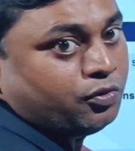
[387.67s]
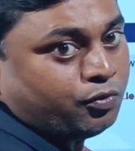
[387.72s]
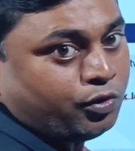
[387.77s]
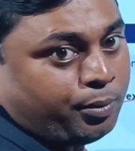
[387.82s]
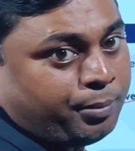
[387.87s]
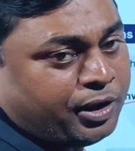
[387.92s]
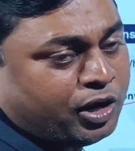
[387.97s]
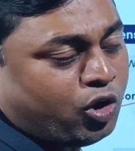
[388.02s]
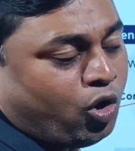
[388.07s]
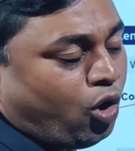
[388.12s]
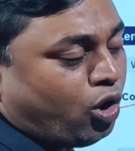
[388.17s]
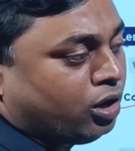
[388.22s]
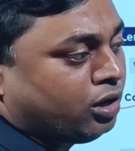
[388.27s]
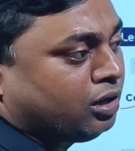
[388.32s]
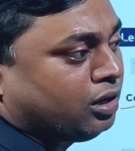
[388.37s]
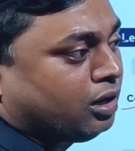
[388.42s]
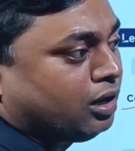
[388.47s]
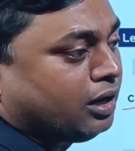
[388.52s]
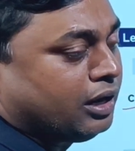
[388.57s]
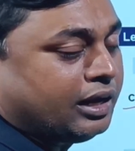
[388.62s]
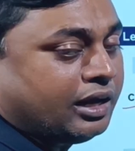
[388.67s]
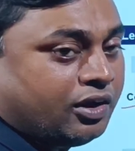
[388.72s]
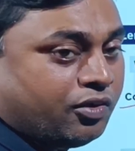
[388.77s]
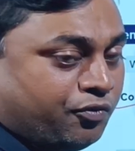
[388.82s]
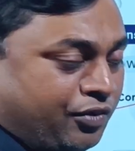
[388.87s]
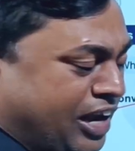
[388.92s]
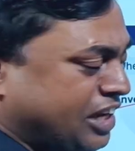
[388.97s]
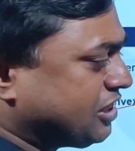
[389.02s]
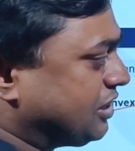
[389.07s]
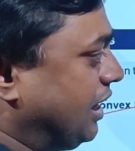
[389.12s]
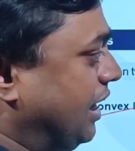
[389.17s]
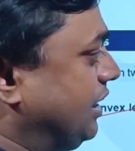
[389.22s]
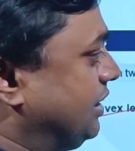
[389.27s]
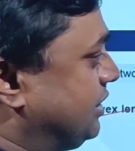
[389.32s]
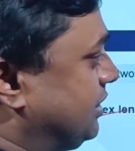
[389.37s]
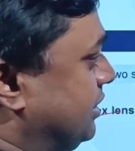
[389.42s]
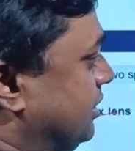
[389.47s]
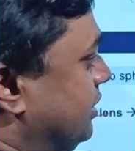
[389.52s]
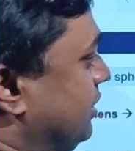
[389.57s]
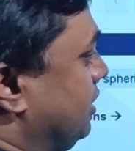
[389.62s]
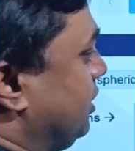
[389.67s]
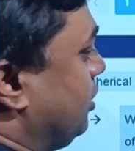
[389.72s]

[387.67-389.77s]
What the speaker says: from a convex lens.